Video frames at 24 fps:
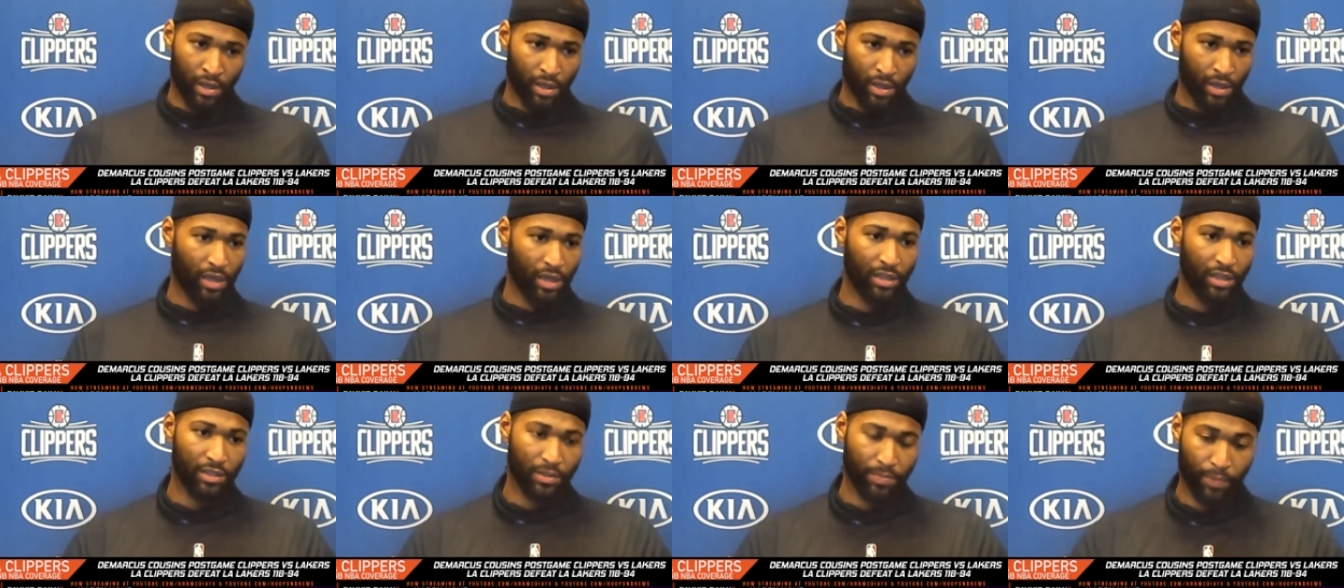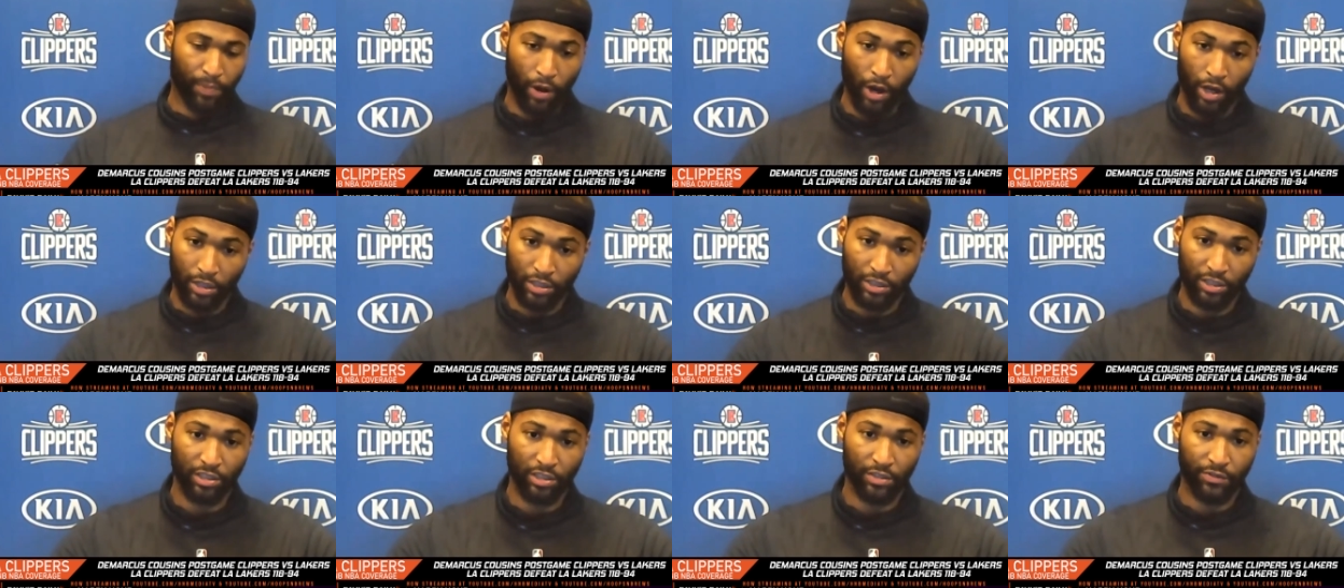The easy part
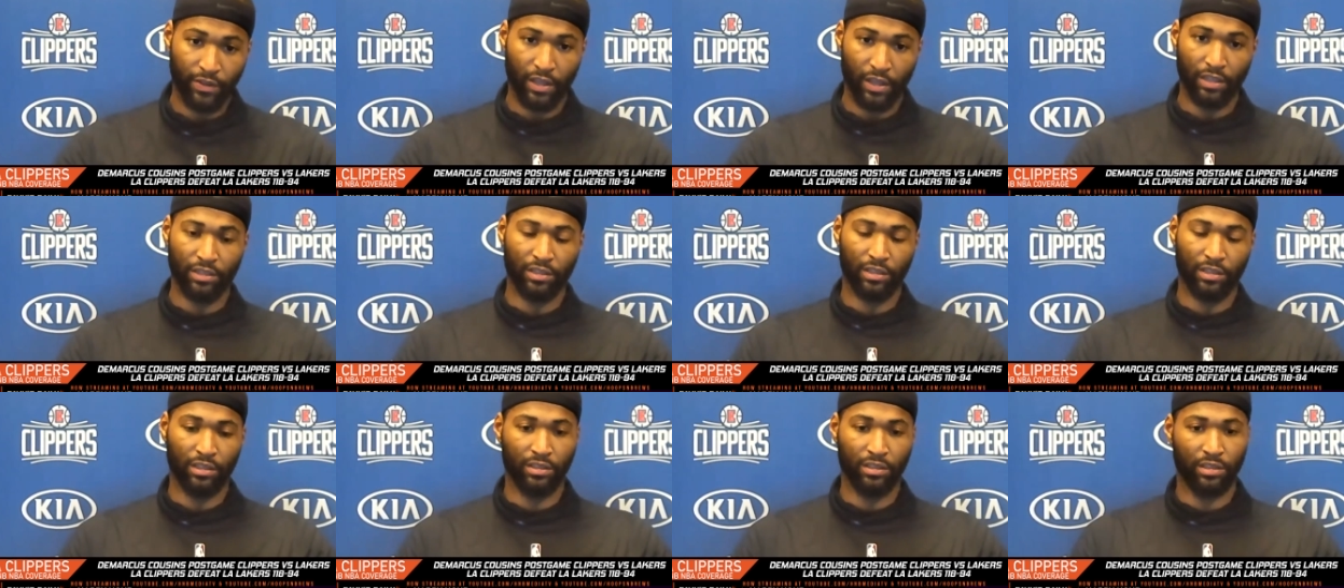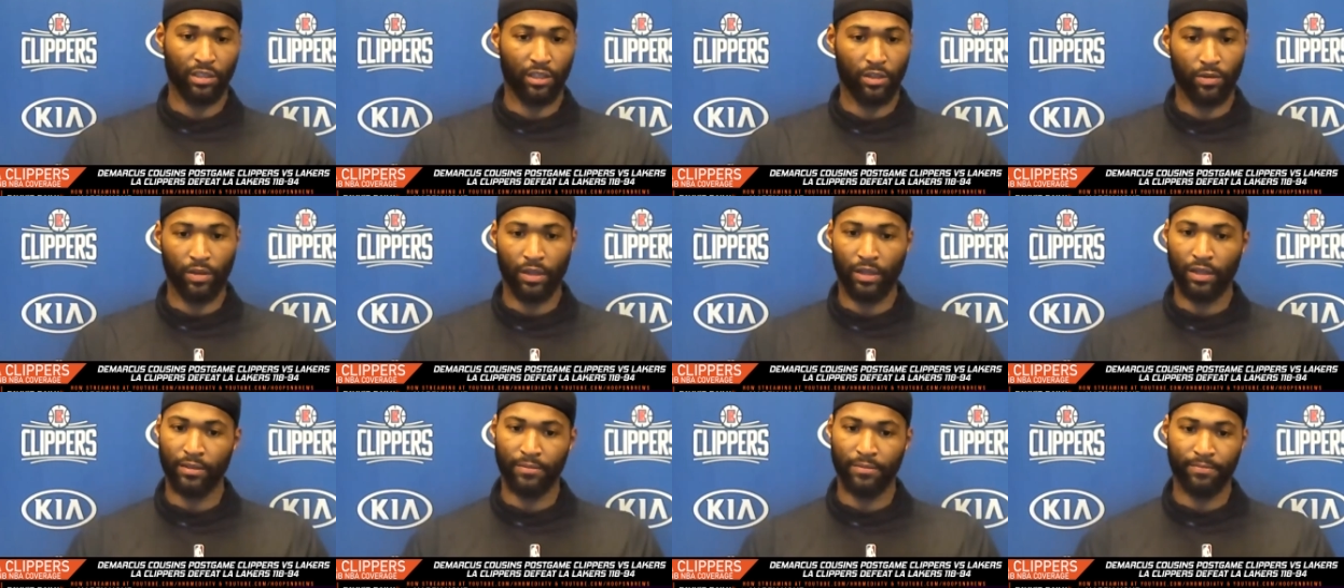is just finishing.
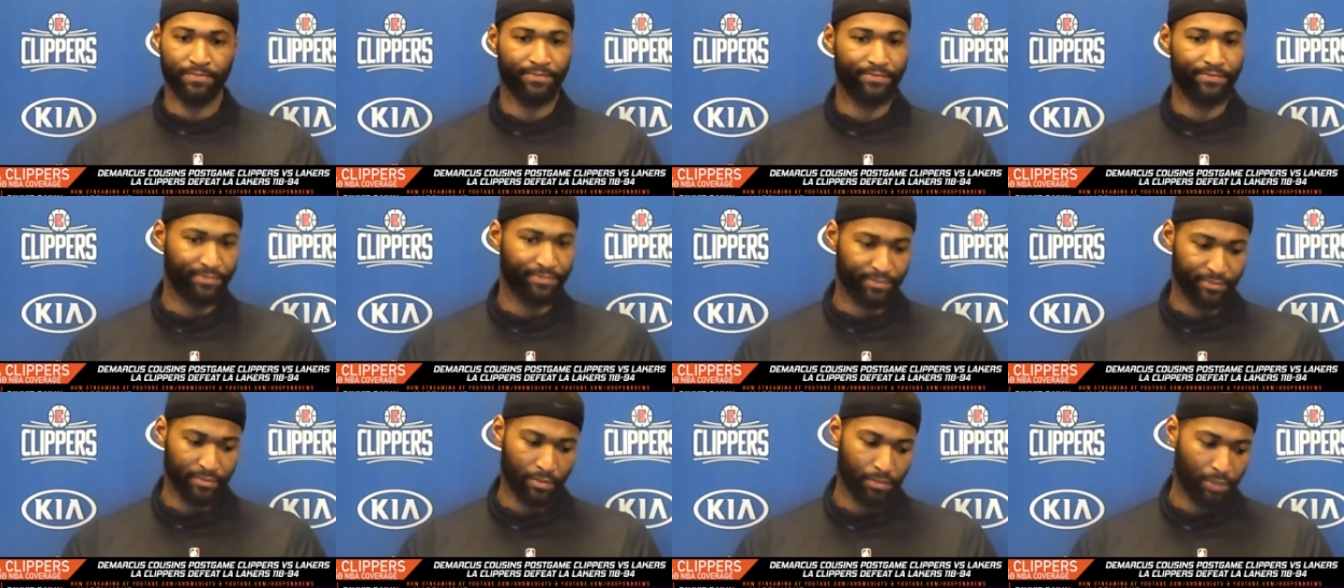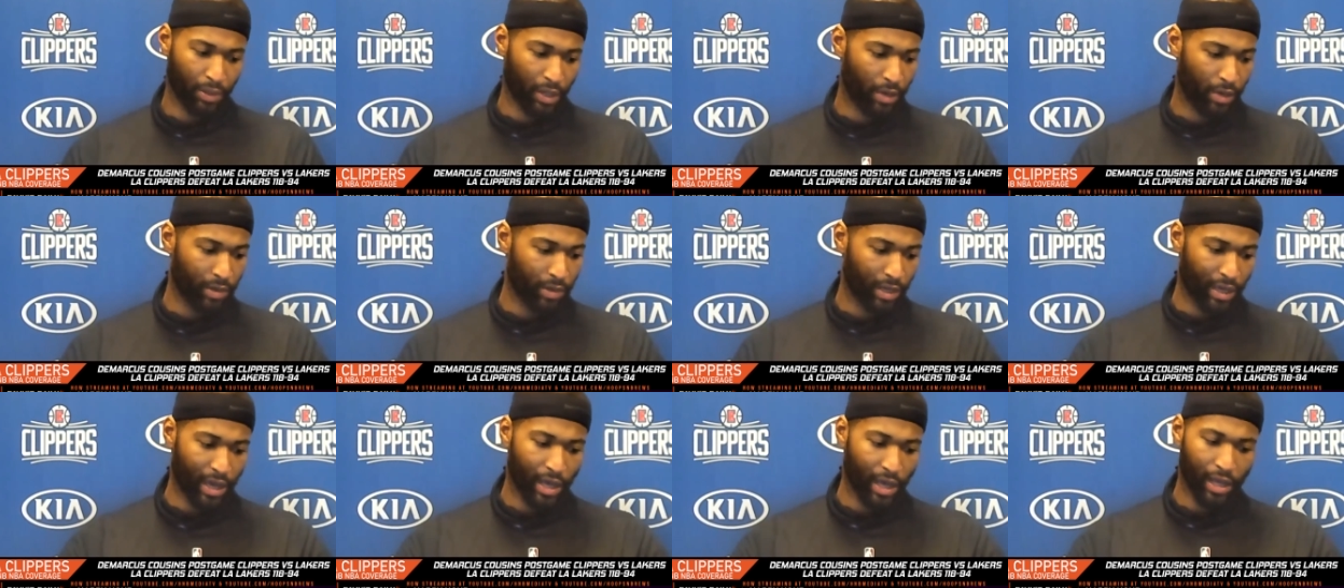So playing
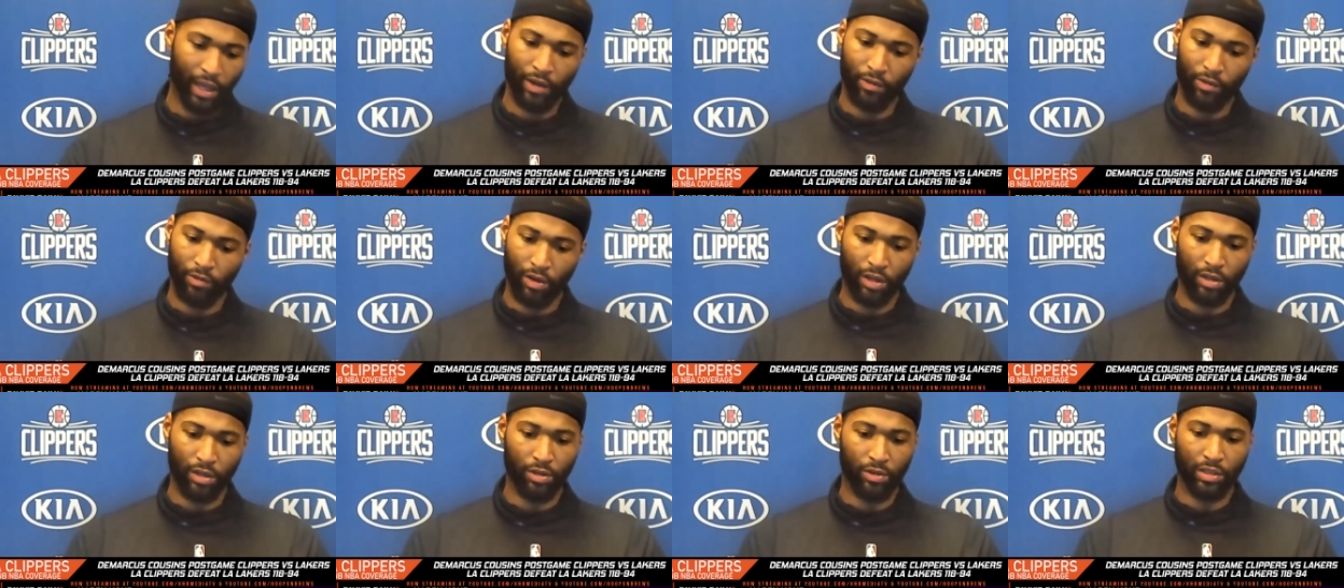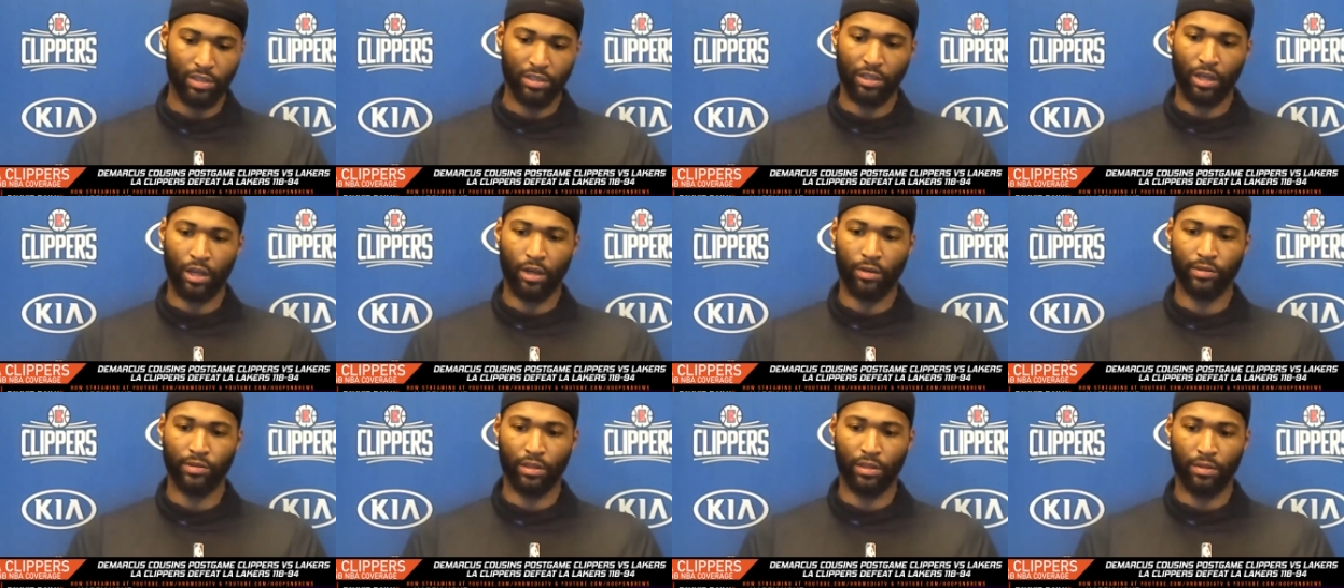with a guy like Rondo, he's
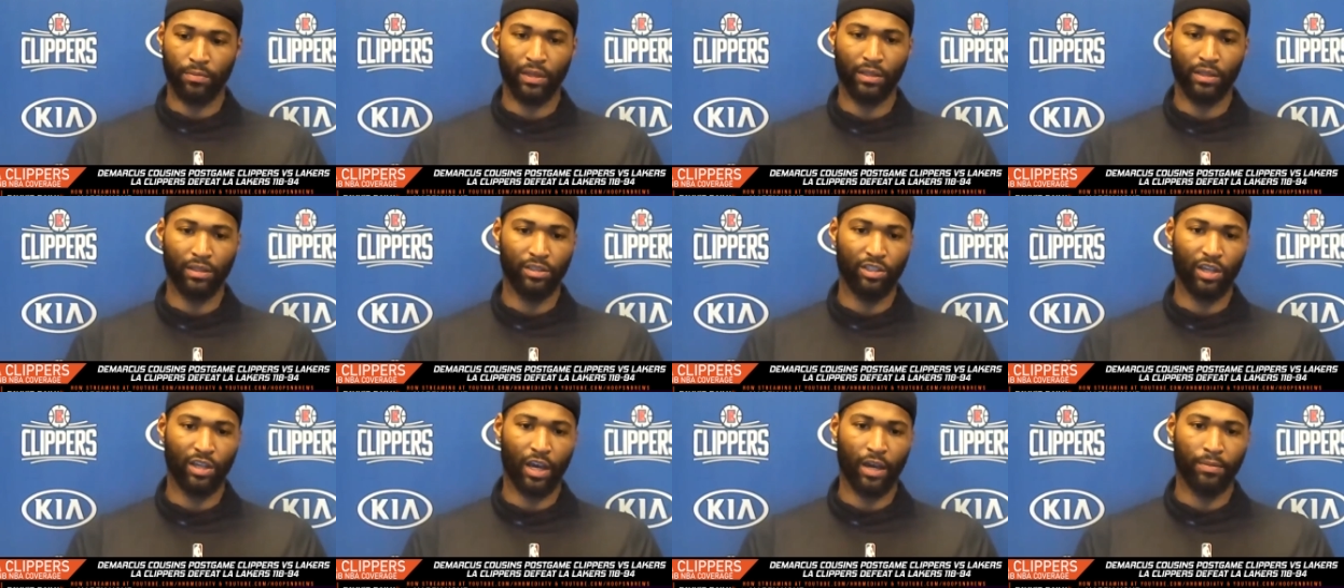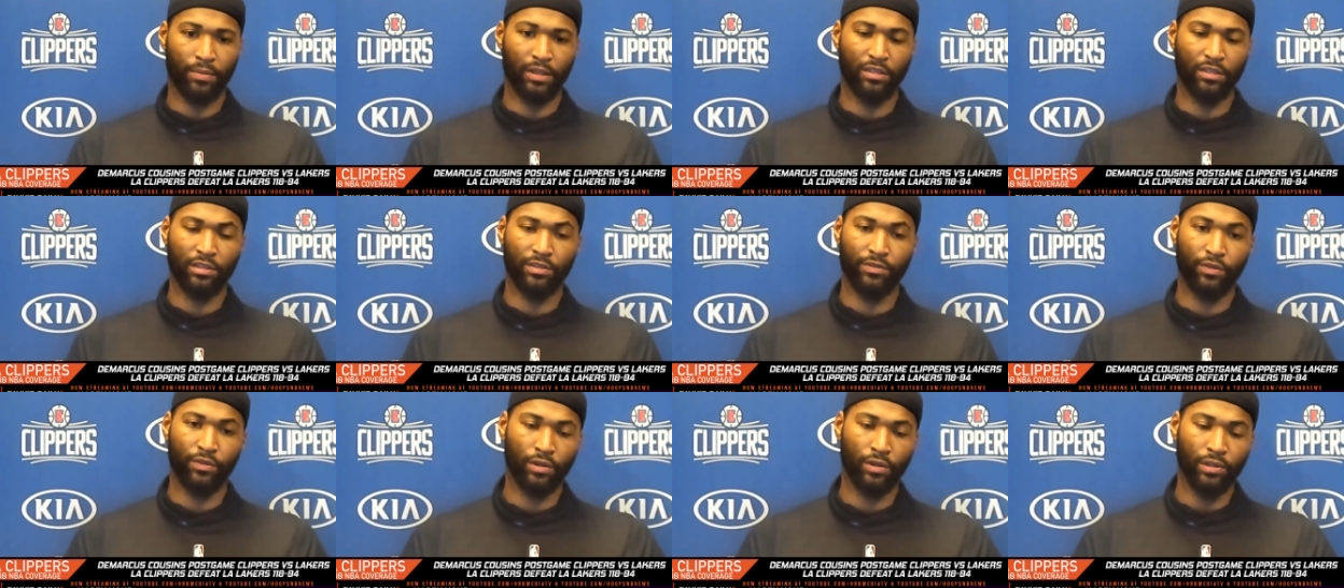always going to make the job easy
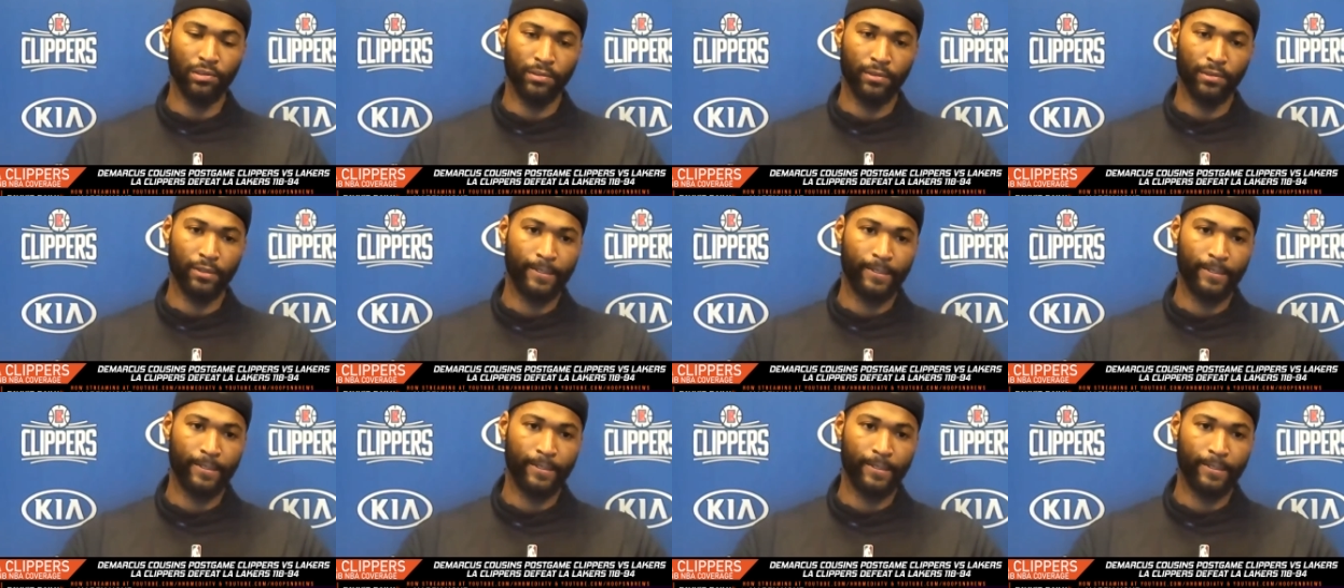for him.